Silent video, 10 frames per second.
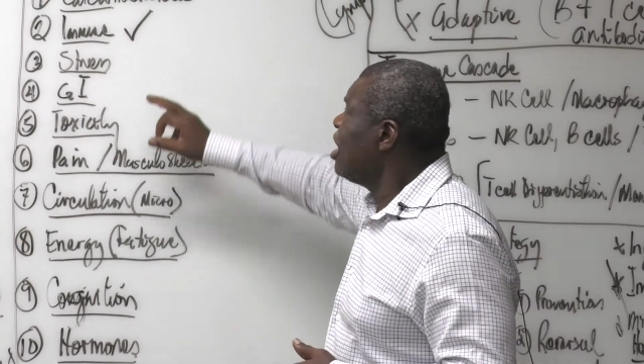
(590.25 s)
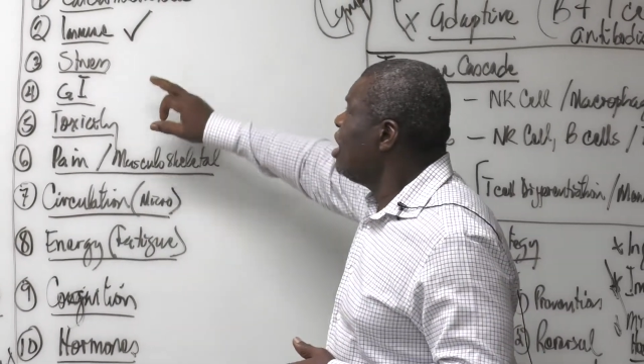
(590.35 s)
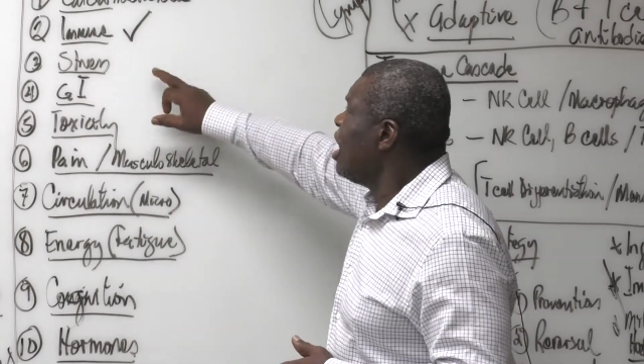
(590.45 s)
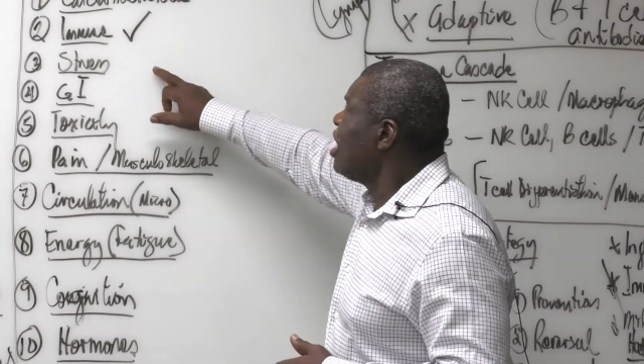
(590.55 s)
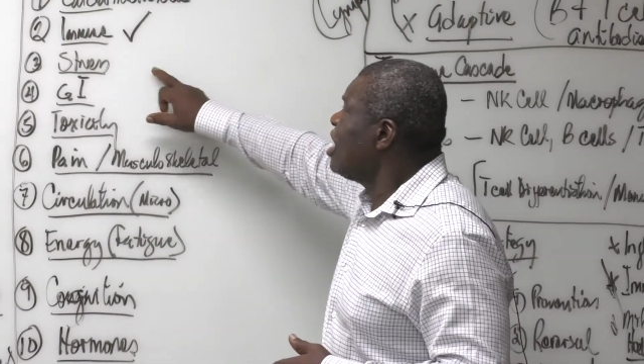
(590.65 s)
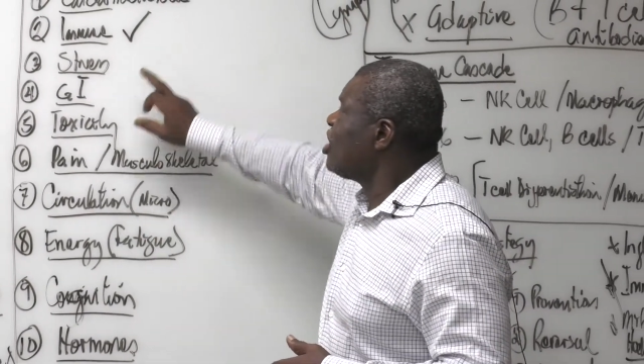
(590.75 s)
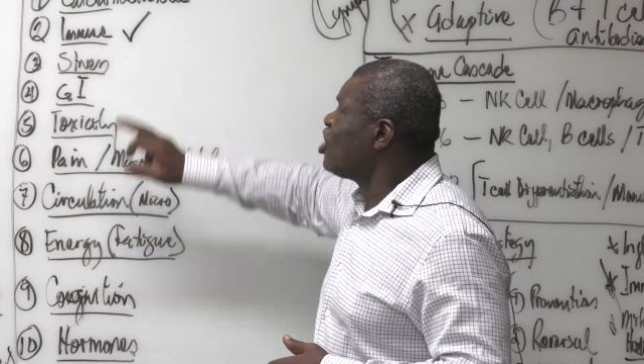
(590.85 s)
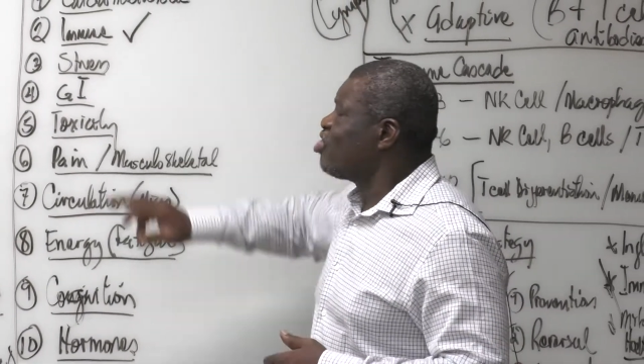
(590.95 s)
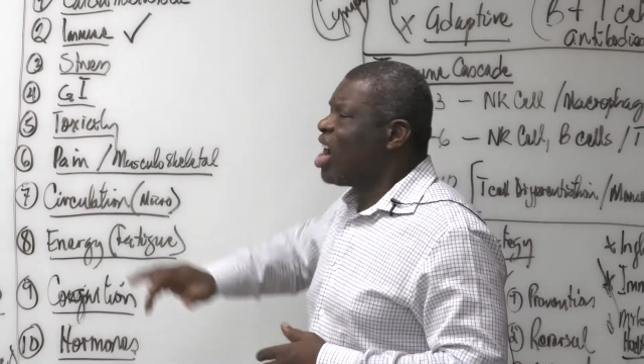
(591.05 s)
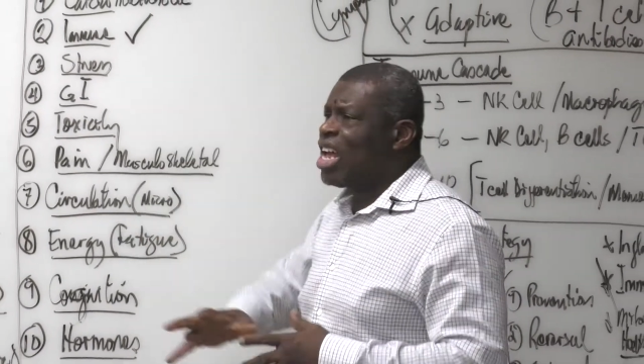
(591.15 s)
Then there's
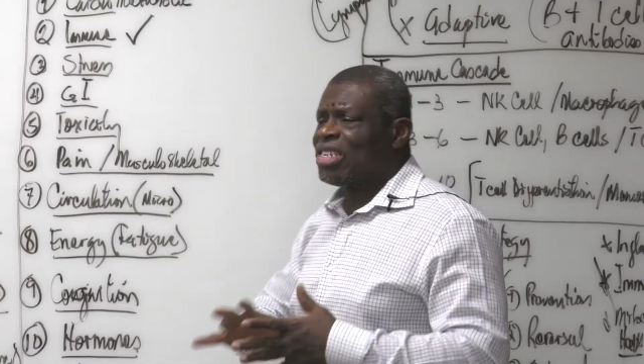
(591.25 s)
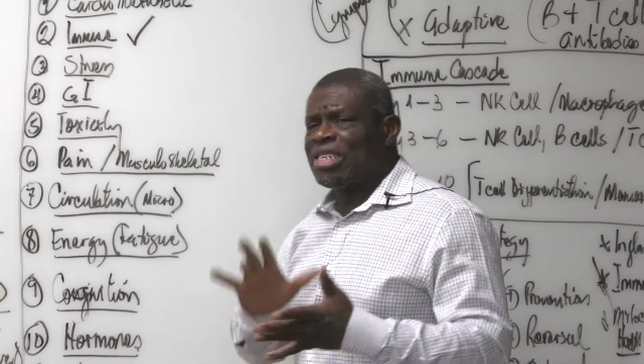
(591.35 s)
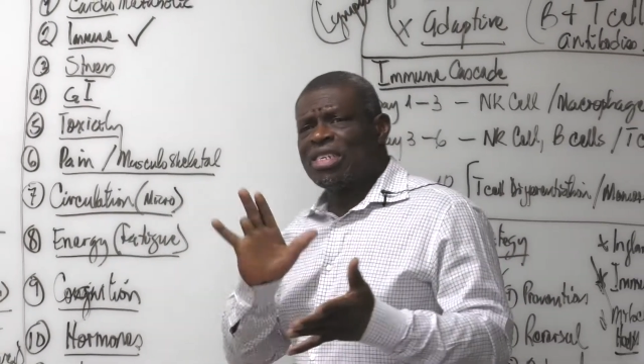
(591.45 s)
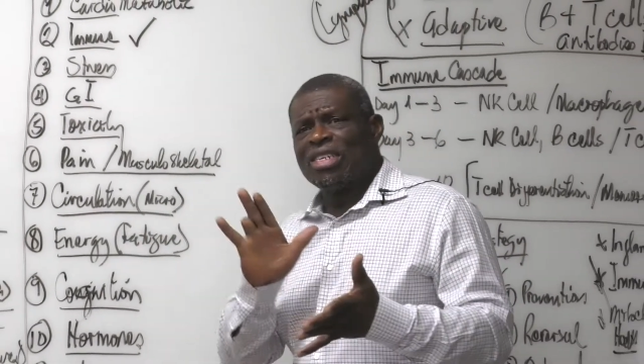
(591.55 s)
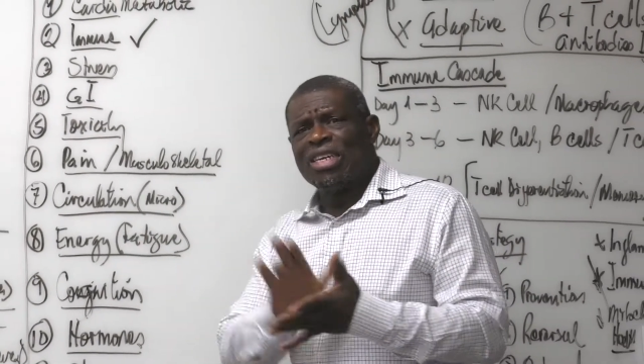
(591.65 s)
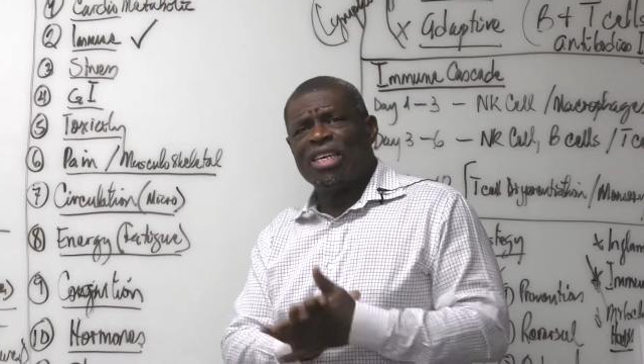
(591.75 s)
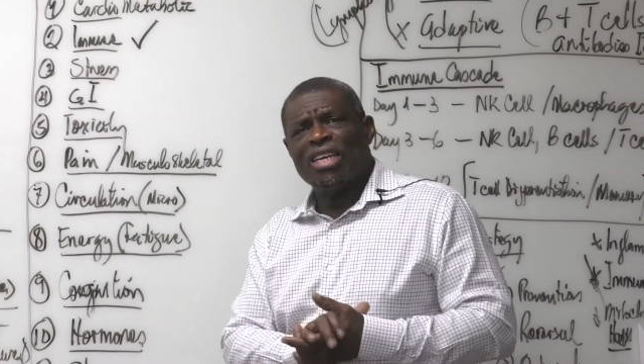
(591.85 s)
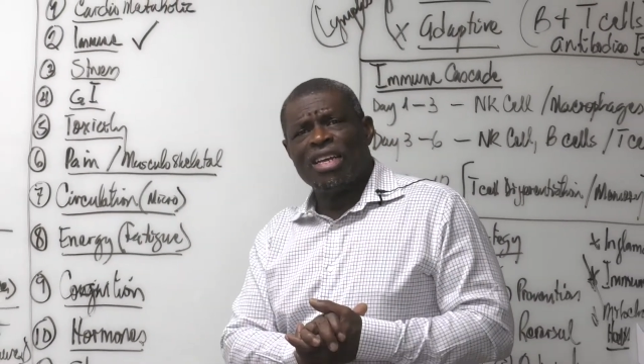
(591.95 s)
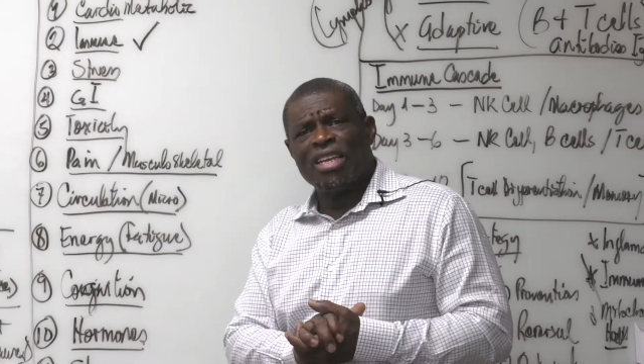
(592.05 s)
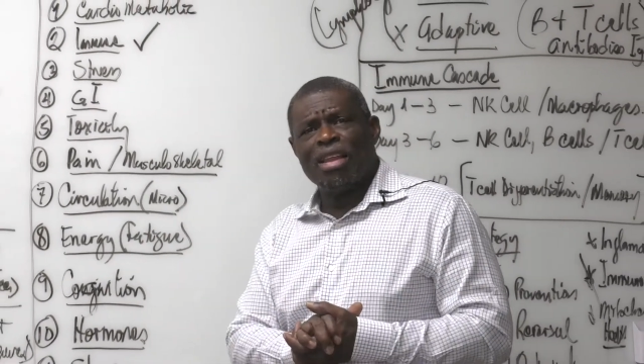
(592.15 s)
stress,
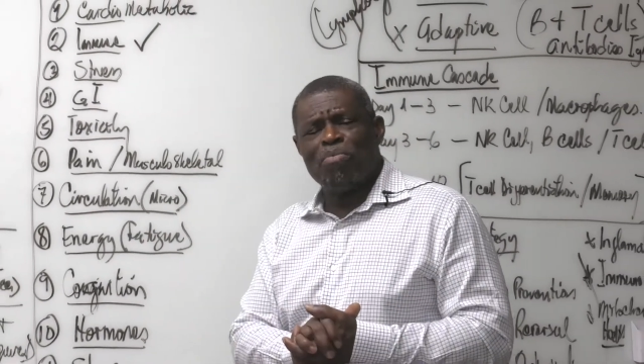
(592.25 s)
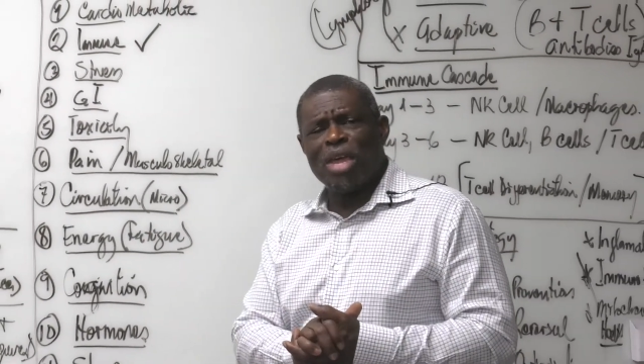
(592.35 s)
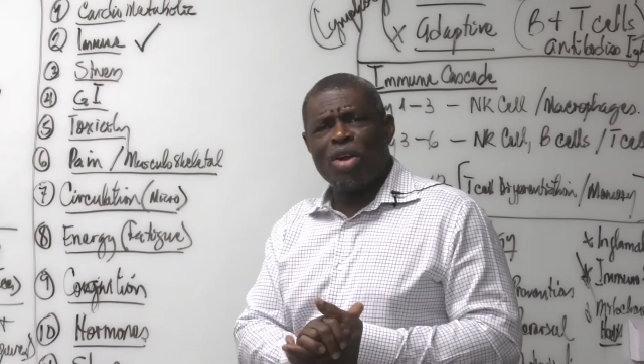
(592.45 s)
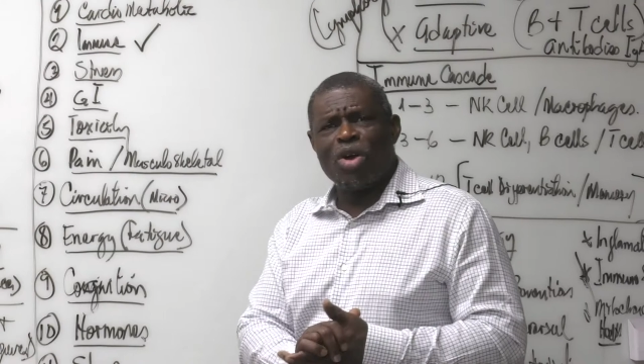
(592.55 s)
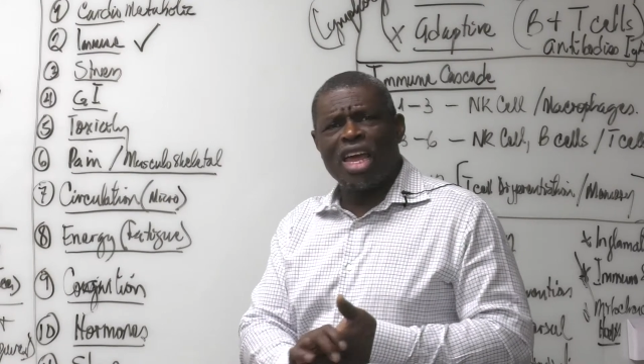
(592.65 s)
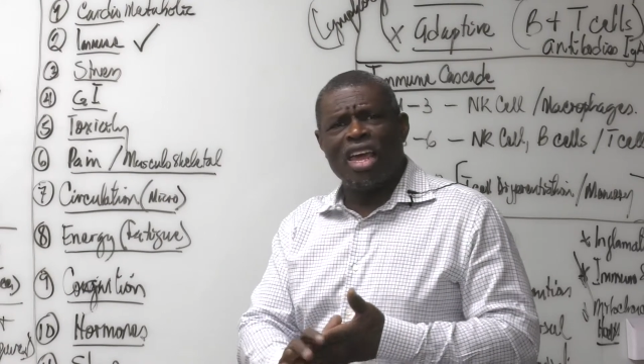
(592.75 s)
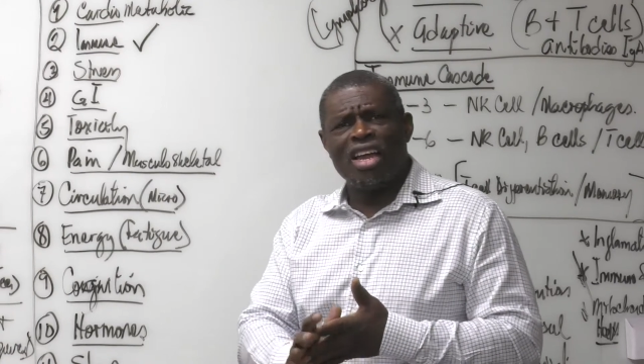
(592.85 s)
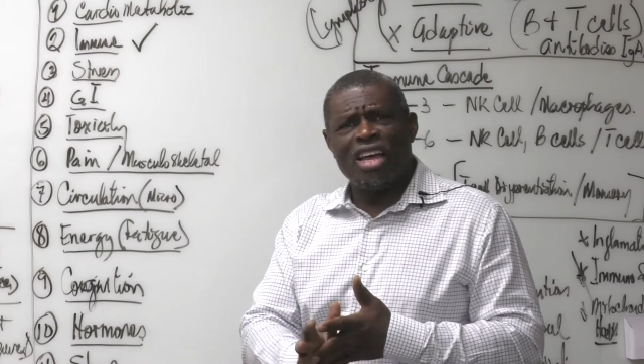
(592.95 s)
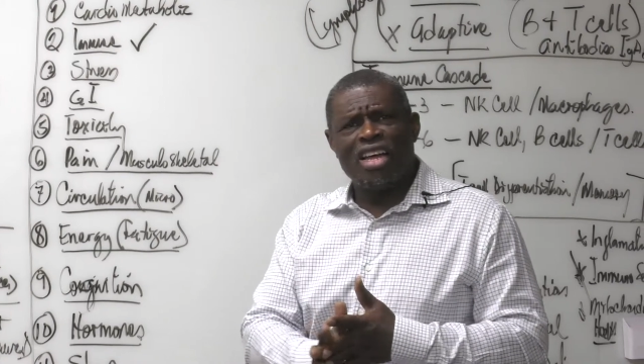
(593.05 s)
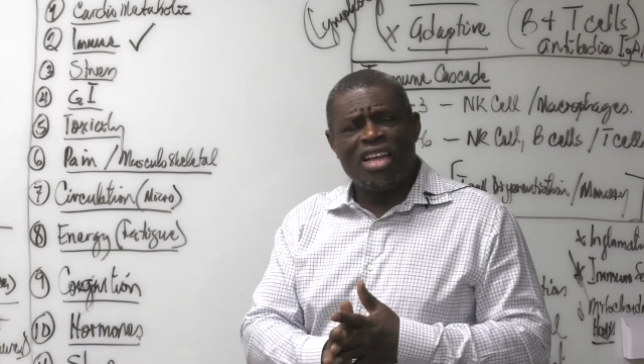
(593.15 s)
the big
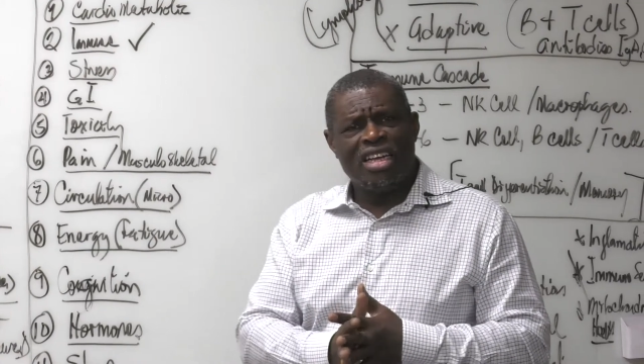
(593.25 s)
killer.